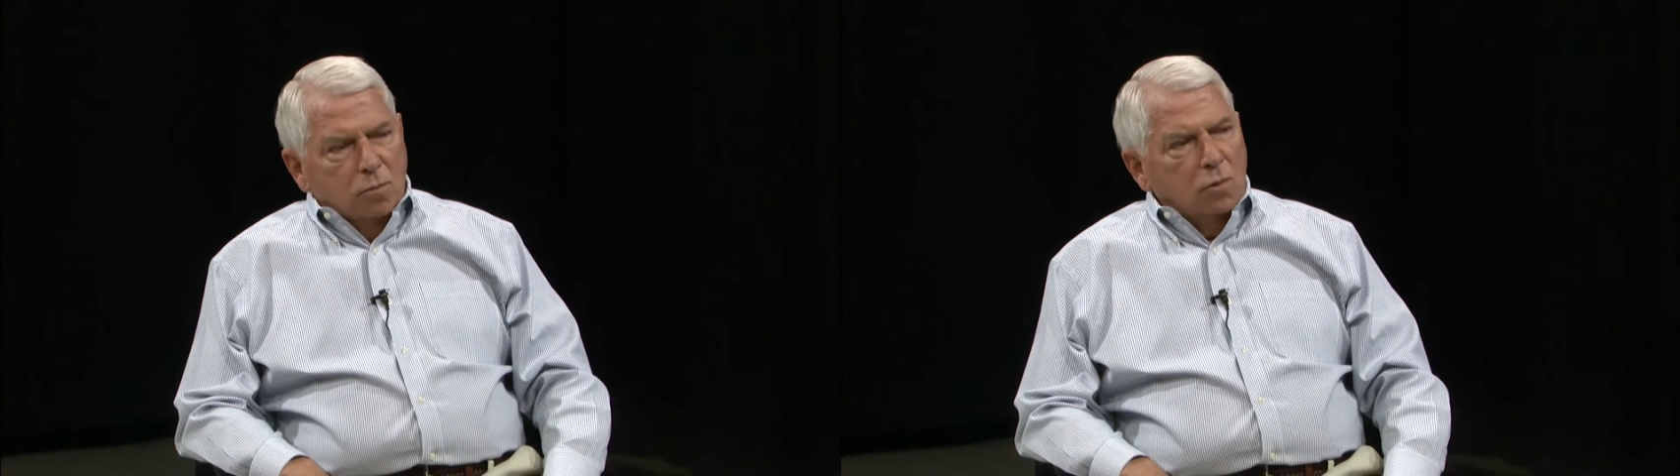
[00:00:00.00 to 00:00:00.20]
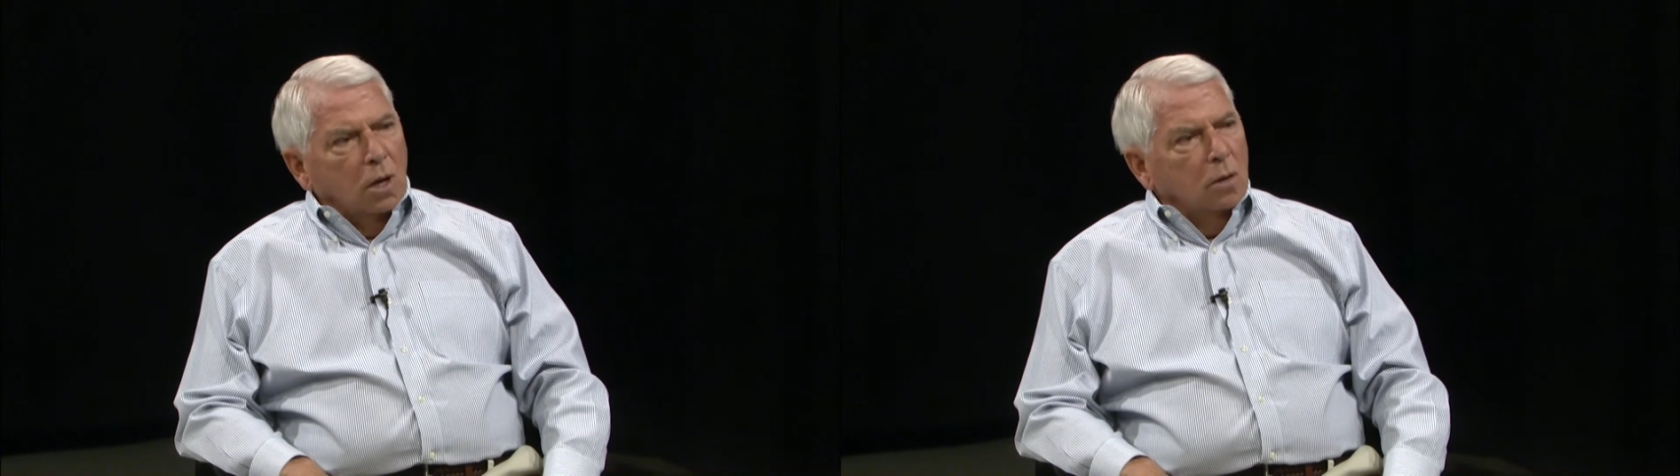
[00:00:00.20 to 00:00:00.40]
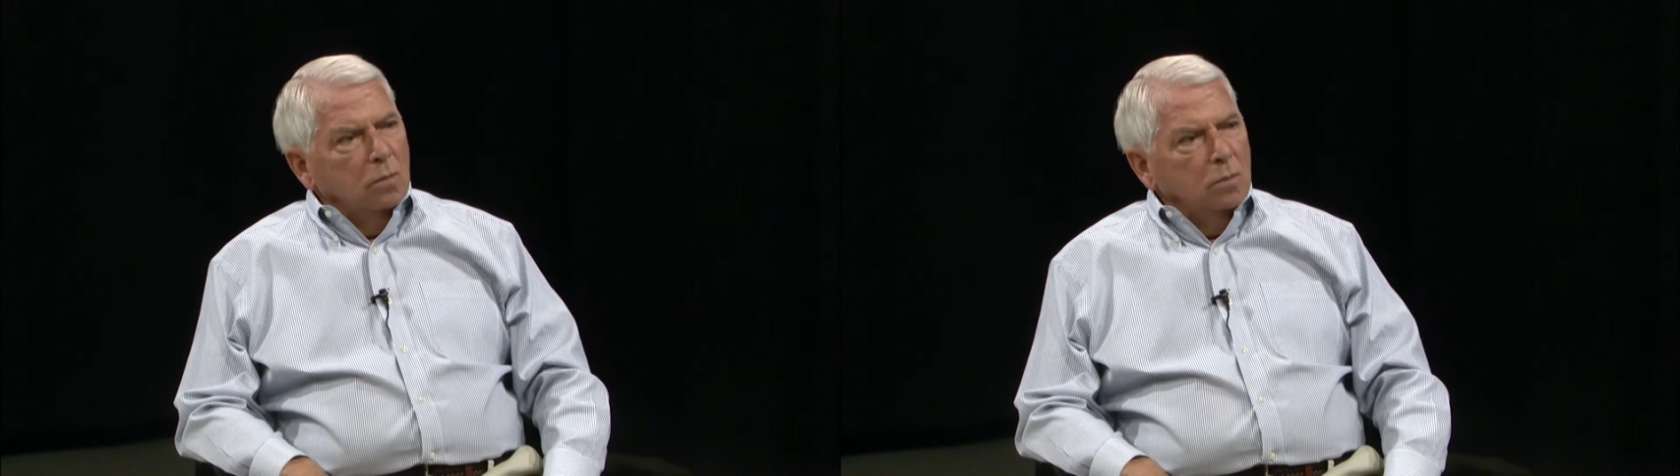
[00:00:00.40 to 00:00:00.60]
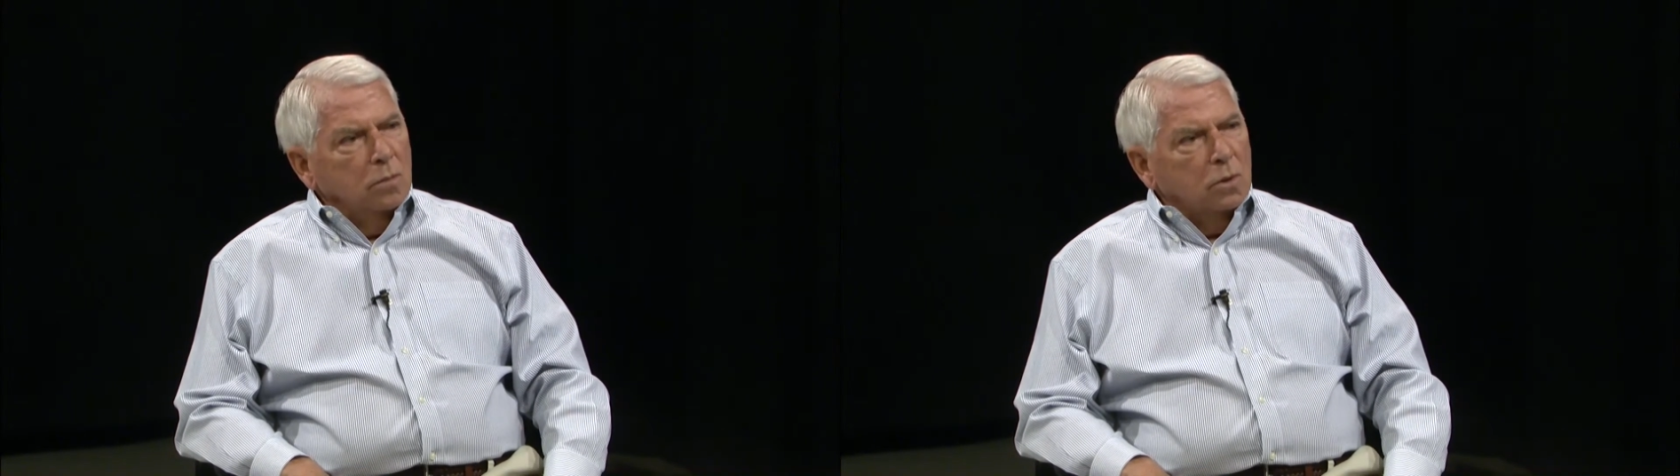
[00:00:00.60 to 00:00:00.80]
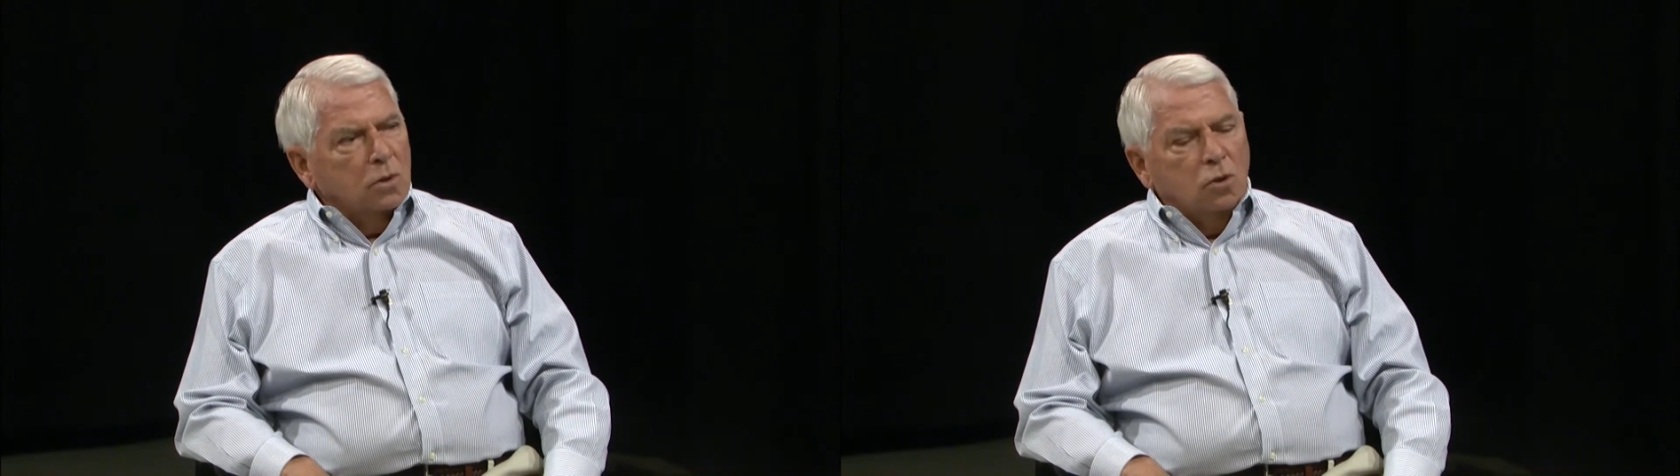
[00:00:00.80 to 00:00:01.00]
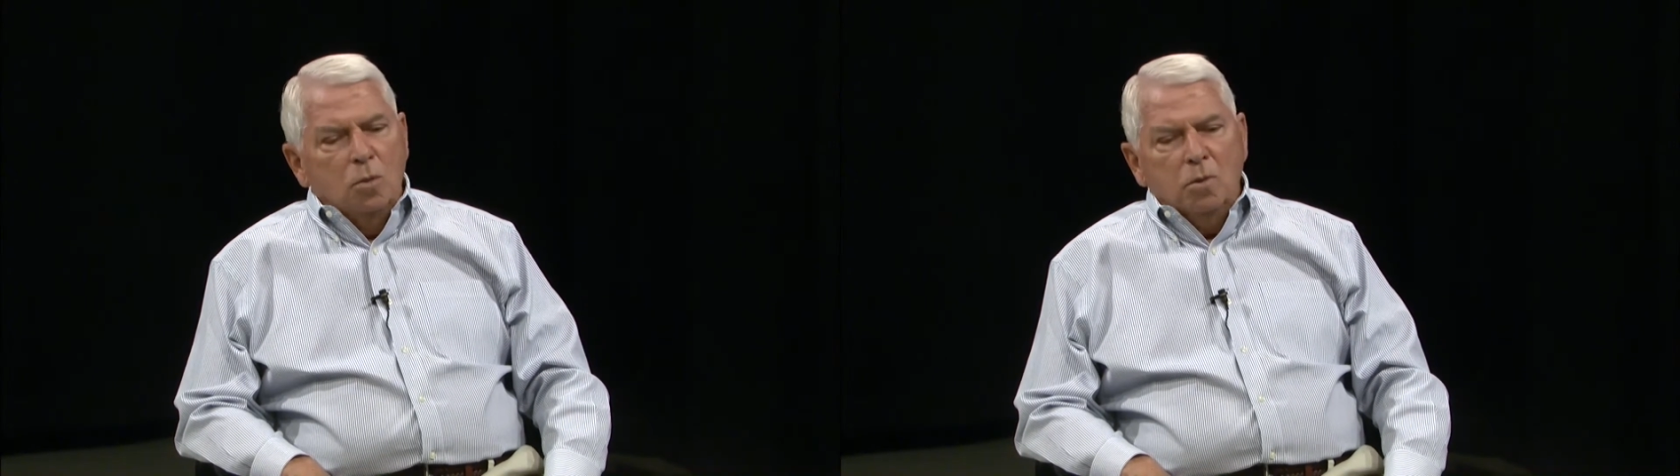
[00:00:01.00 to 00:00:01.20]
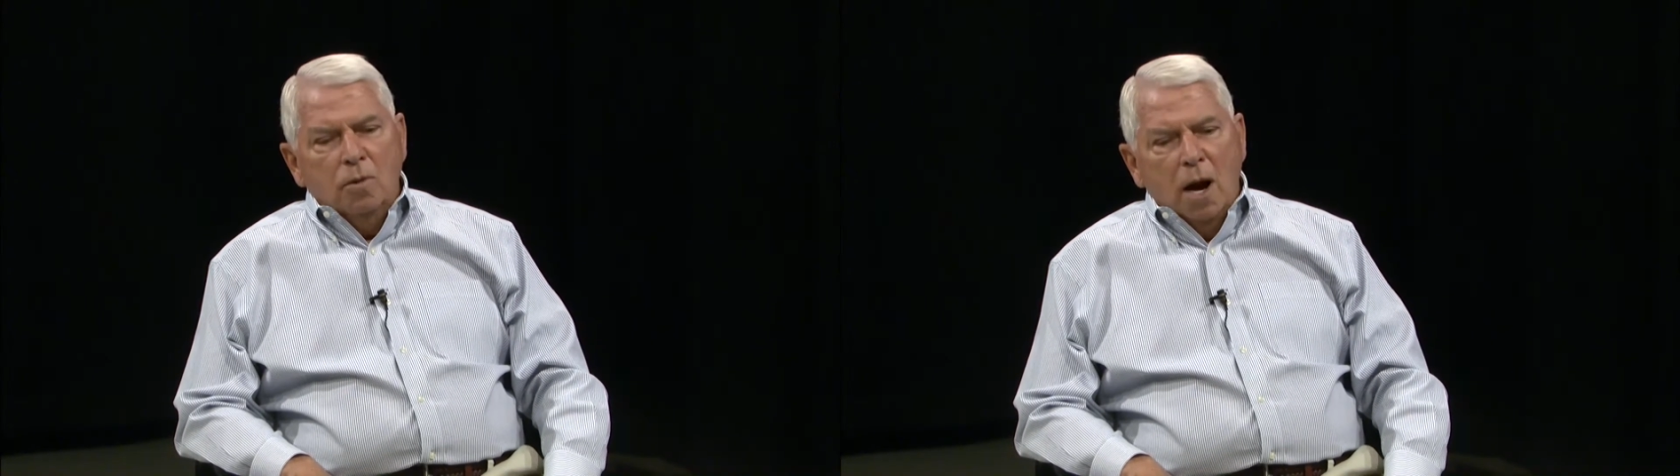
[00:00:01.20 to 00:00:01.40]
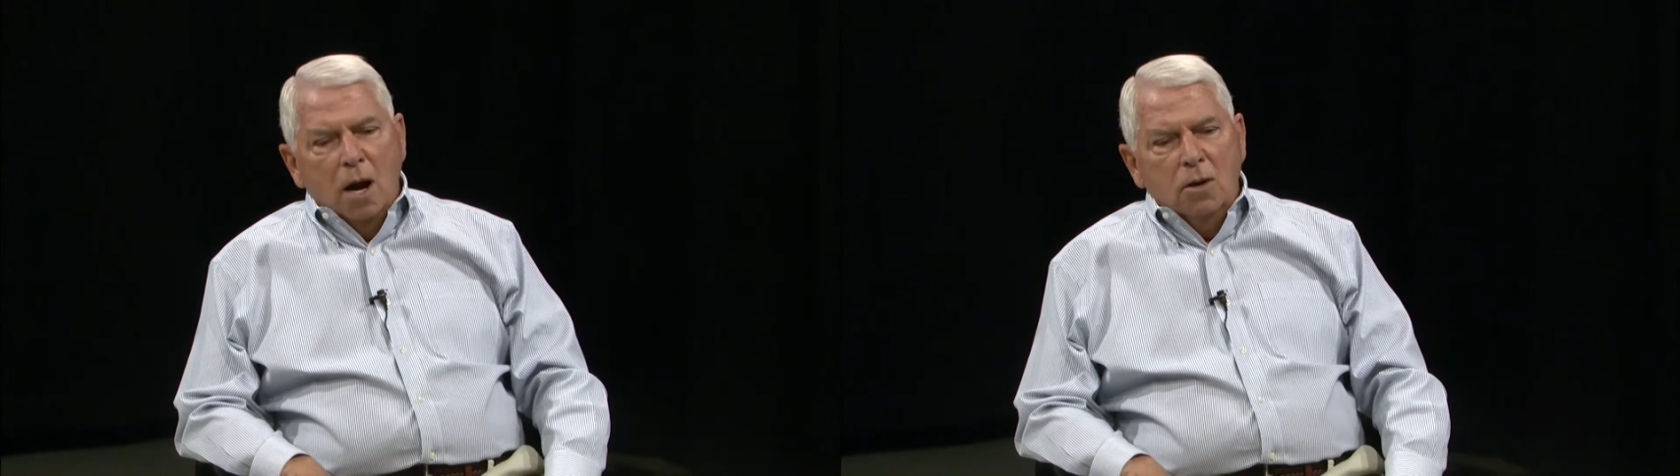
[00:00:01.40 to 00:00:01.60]
to snoop
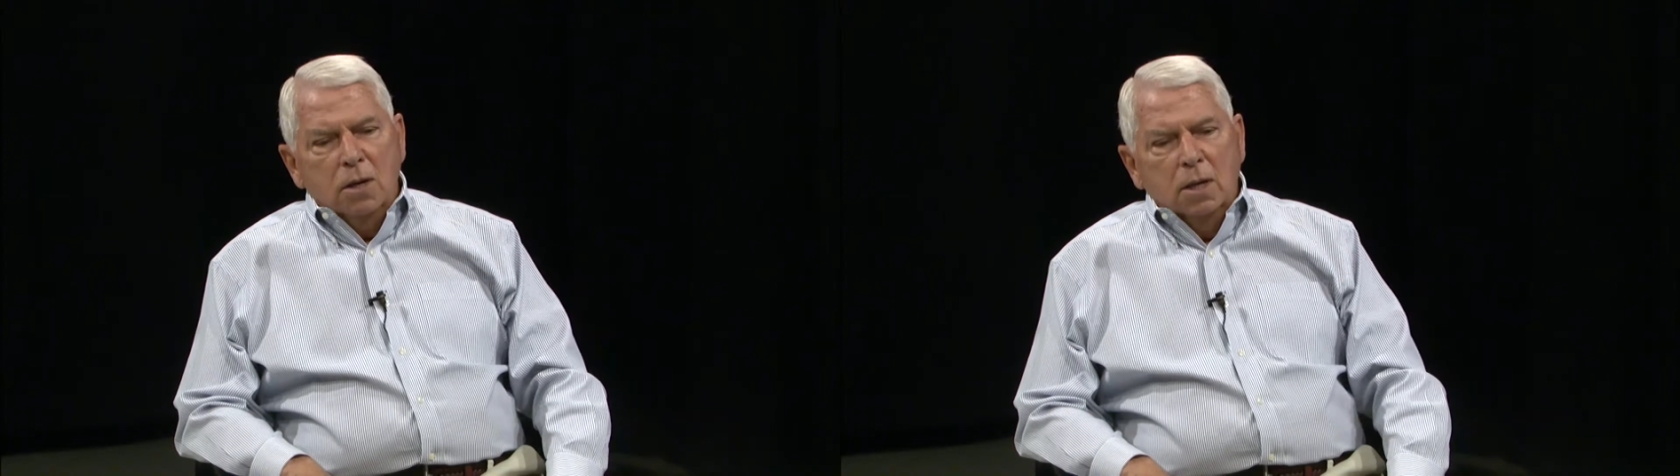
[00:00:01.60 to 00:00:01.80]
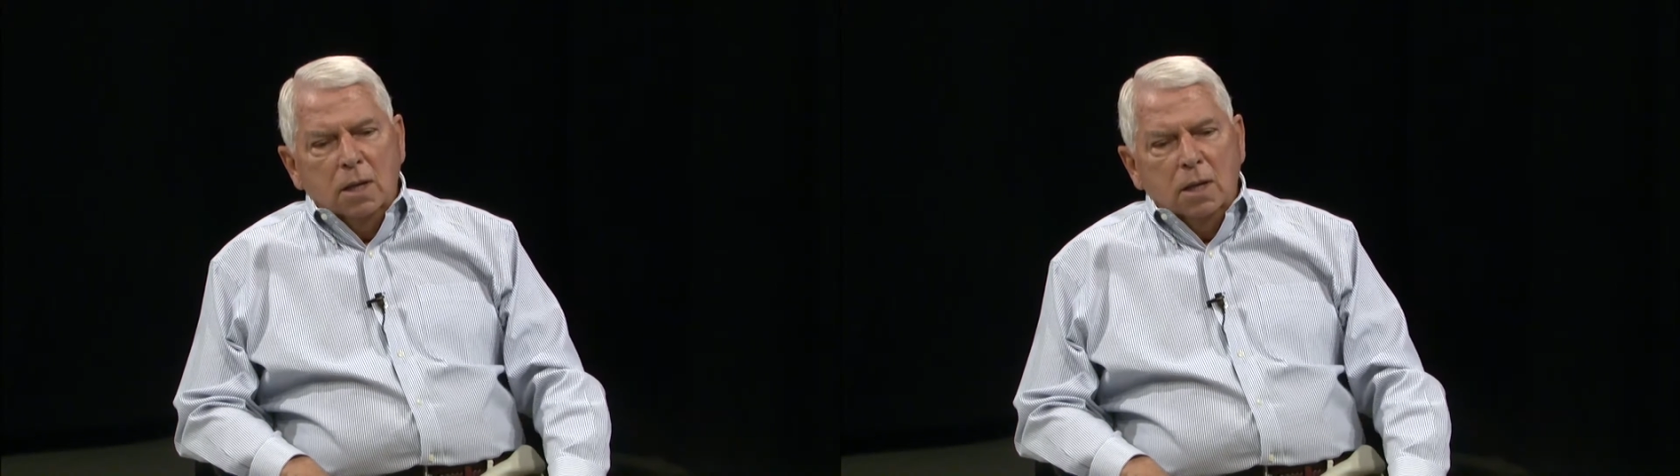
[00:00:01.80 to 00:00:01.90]
around,